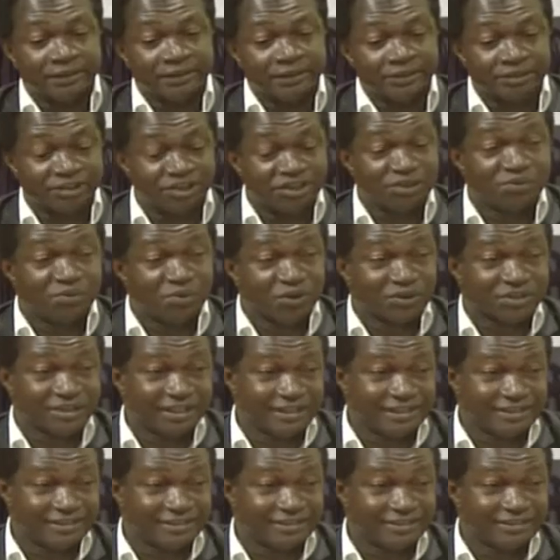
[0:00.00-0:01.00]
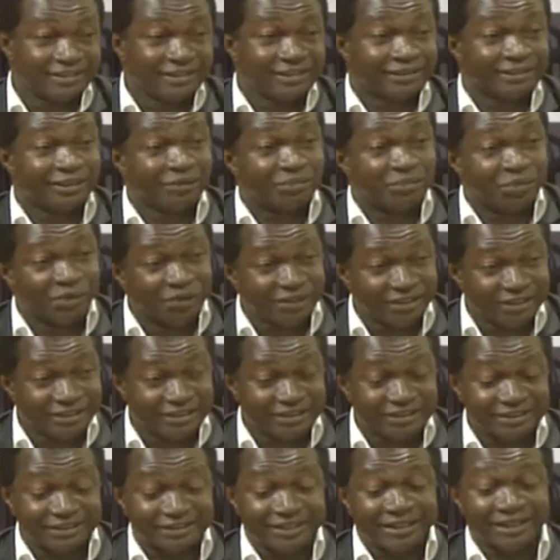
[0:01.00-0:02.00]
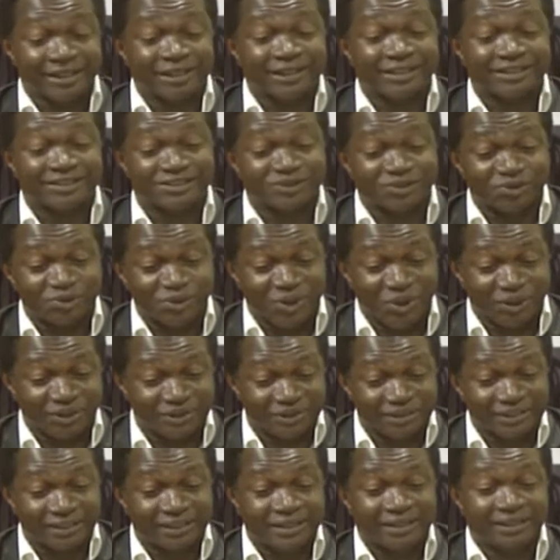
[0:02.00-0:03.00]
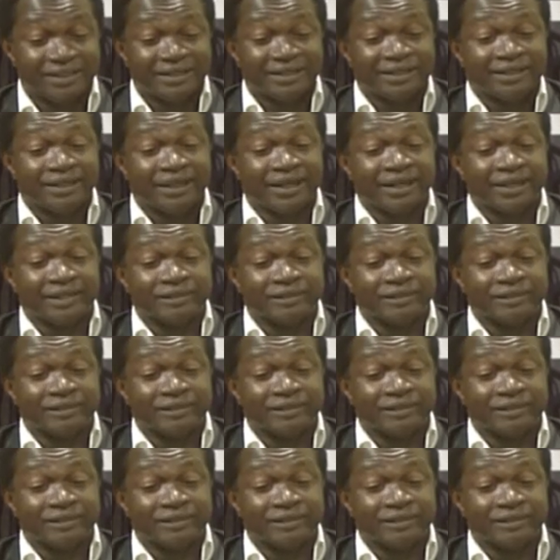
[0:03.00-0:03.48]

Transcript: Jimo says the police is not a